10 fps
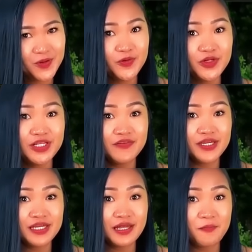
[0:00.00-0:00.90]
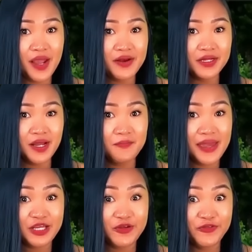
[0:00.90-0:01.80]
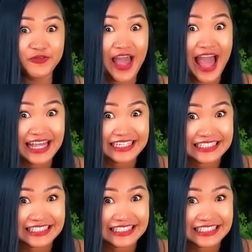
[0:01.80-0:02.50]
Will living in America make you fat?